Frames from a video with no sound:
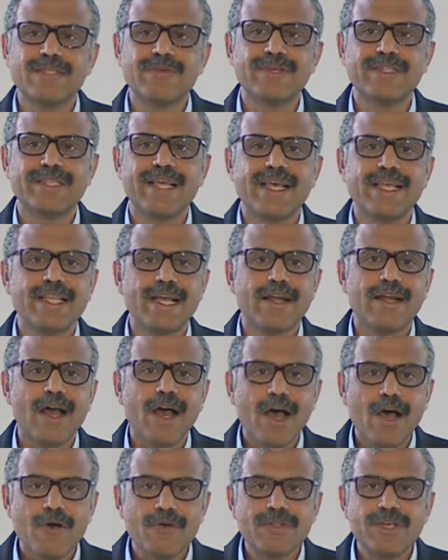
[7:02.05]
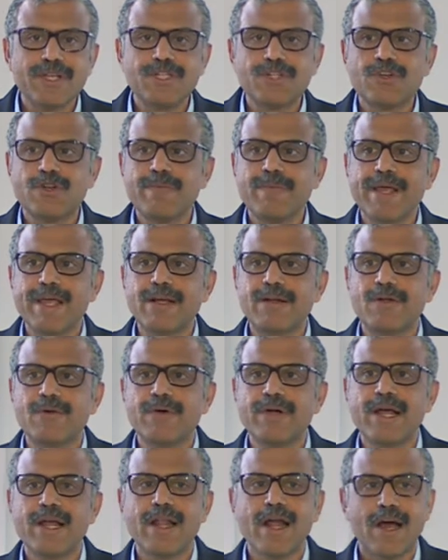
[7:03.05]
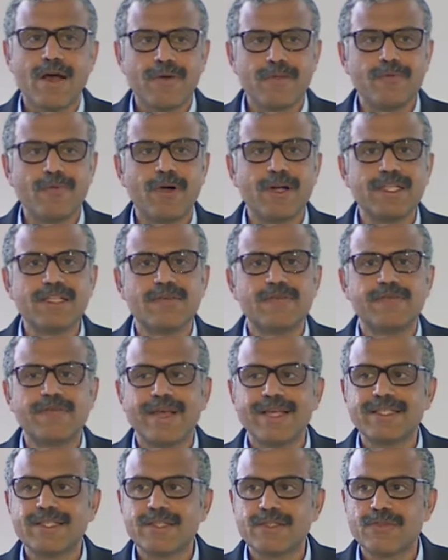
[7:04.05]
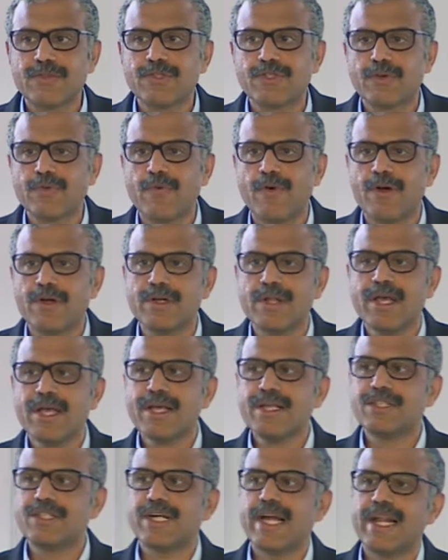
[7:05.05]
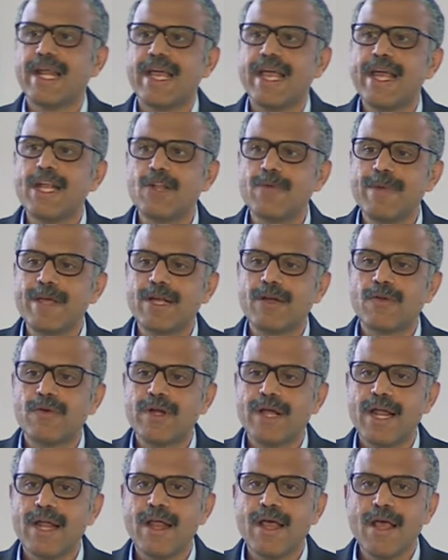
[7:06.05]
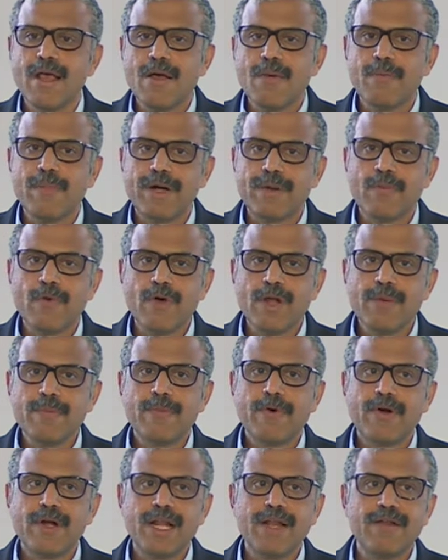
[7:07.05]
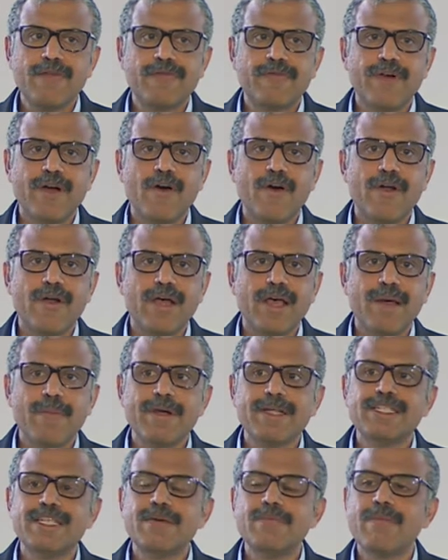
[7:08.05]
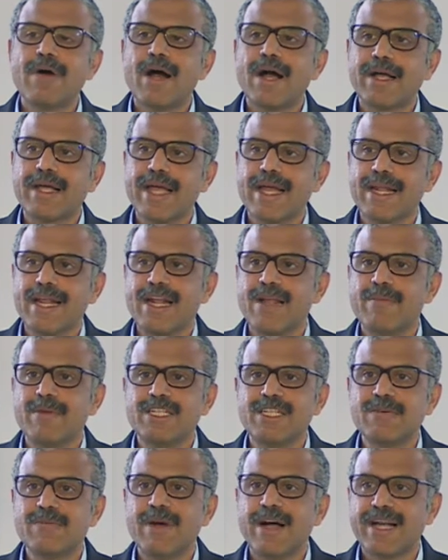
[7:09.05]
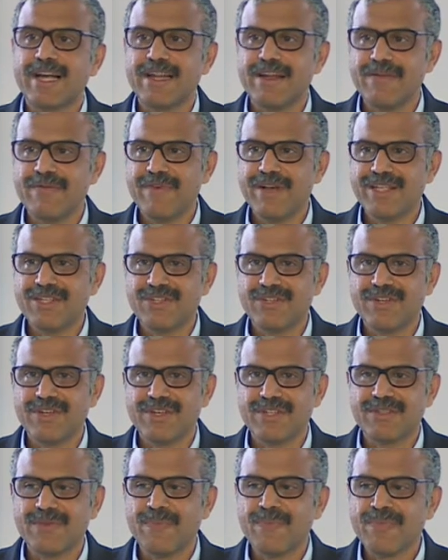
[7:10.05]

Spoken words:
We're saying that how this should be included, what is the phases you should want China A to be included. But more importantly, for our emerging market and emerging market investors,